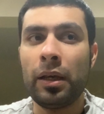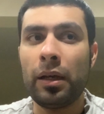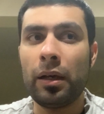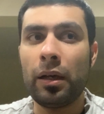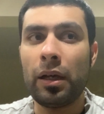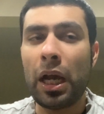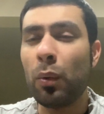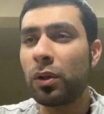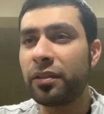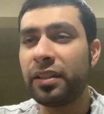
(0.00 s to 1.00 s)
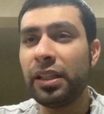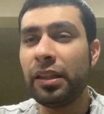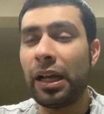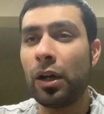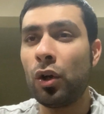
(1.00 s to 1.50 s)
I want to see
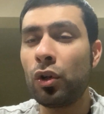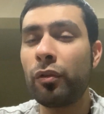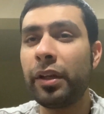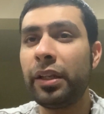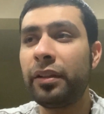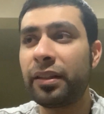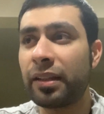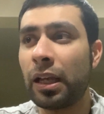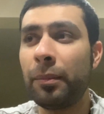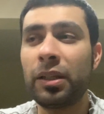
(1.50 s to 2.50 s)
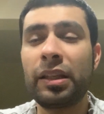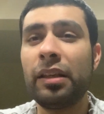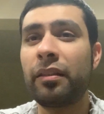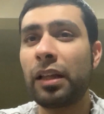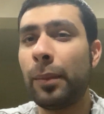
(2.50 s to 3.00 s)
that hungry, determined
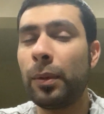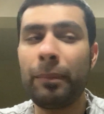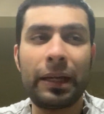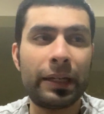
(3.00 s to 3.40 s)
Keith Thurman back.